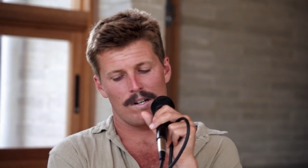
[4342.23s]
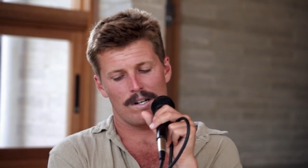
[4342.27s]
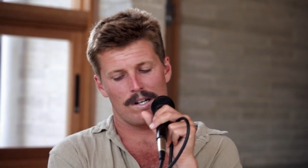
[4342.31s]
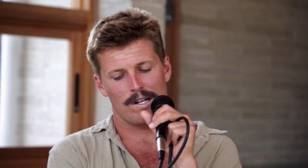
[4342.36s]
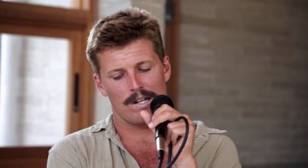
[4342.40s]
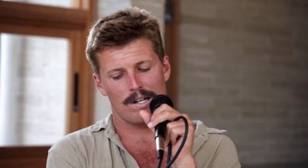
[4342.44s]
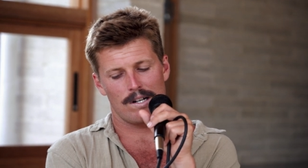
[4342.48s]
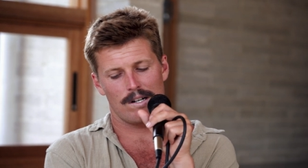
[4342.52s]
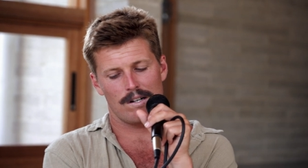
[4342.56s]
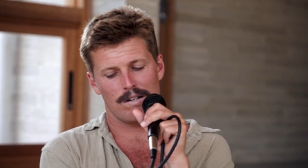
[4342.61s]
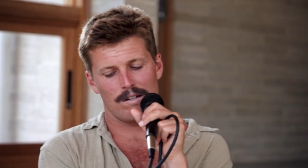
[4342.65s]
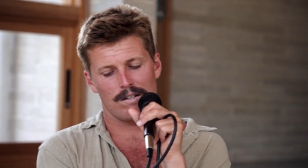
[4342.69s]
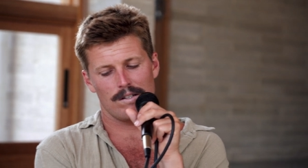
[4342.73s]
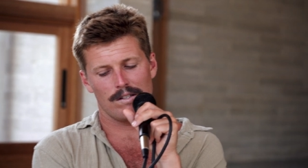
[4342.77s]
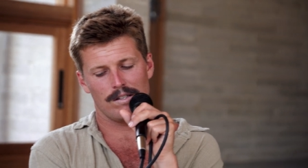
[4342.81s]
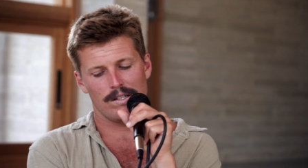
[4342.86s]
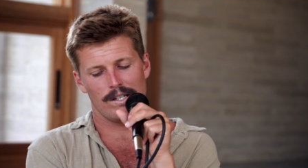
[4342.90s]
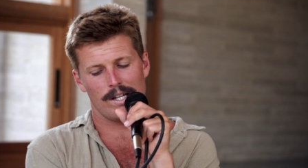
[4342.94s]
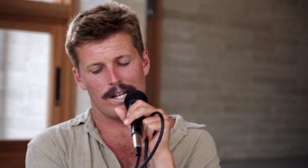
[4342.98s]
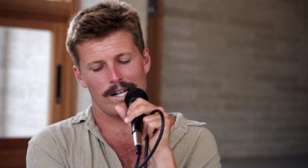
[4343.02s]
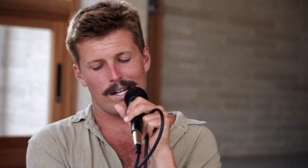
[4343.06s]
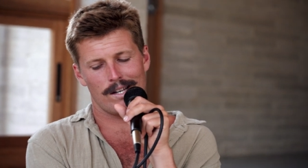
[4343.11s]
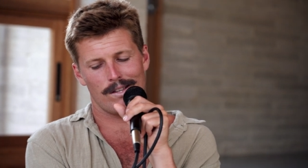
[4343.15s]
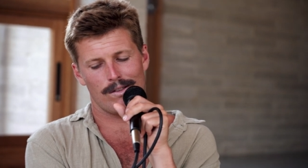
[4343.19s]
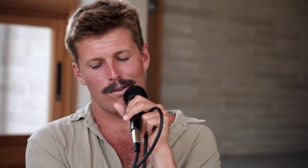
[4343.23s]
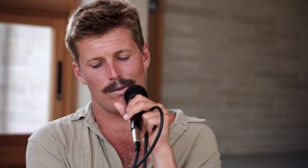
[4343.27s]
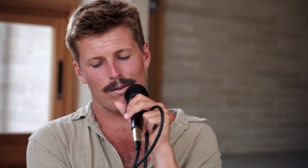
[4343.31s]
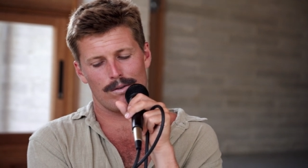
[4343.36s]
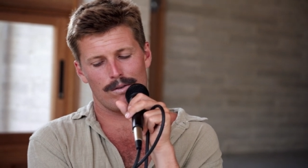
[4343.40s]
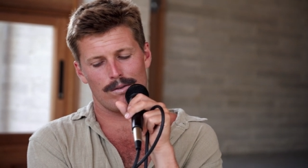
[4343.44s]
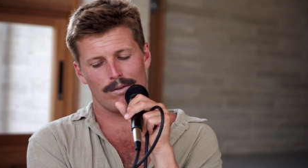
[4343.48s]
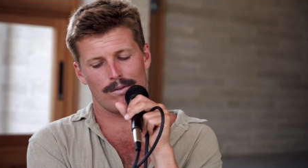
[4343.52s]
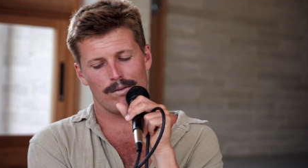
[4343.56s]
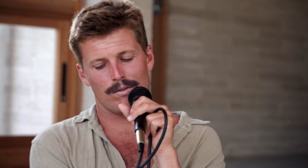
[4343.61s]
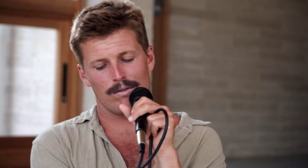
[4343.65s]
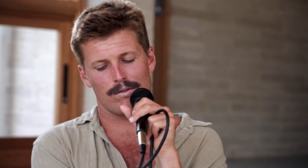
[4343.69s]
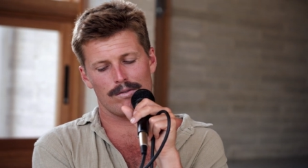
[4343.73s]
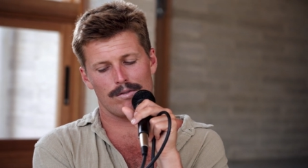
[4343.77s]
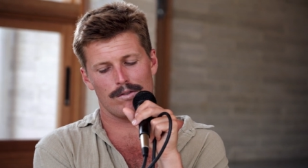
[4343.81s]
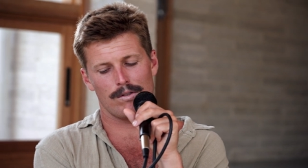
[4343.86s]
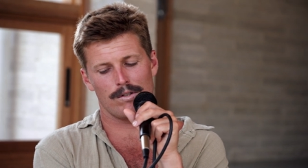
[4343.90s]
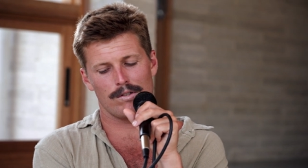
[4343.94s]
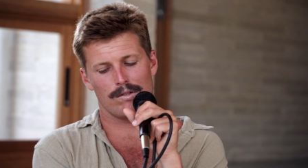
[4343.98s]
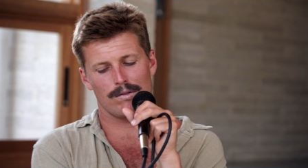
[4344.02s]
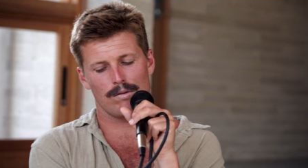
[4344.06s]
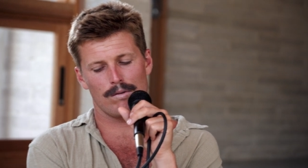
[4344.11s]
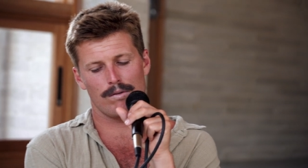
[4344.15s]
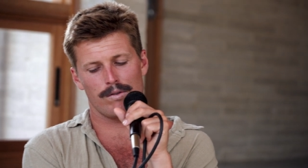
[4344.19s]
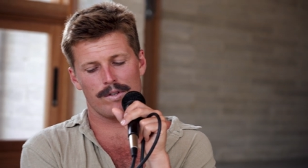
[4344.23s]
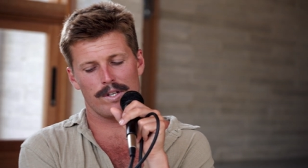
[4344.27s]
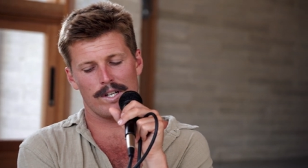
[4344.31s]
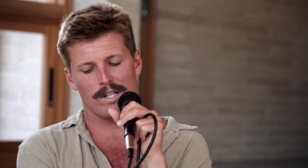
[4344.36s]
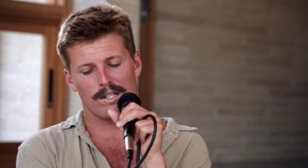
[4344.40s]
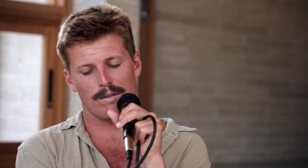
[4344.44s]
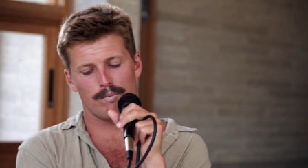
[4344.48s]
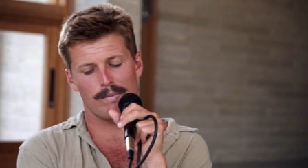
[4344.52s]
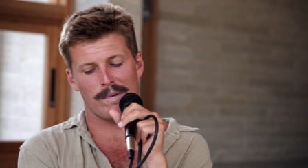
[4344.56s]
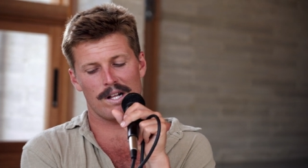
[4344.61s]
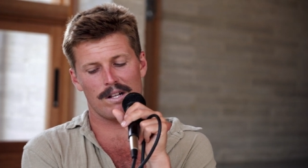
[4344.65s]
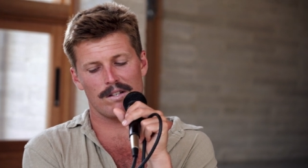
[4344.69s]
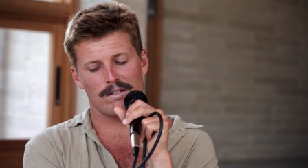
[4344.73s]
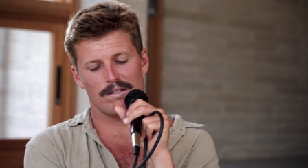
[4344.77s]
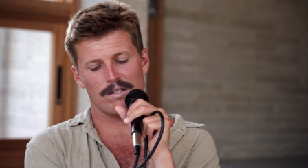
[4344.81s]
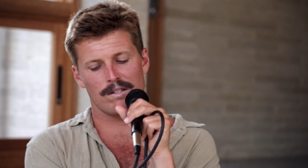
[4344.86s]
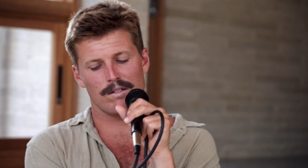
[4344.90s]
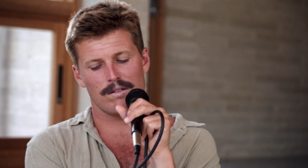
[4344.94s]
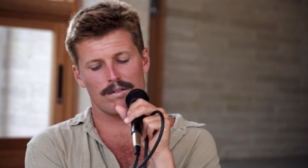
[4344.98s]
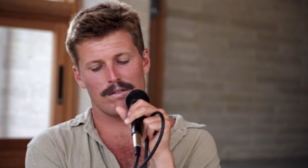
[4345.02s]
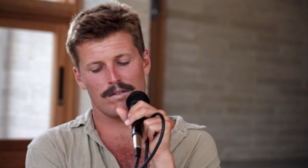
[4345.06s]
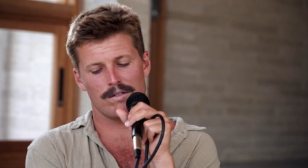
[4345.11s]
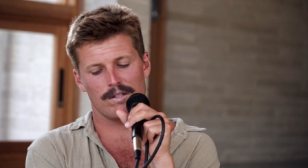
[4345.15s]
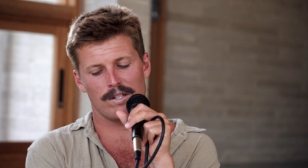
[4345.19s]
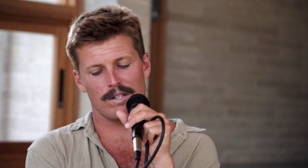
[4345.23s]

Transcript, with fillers: uh, yeah, those those little things, balancing those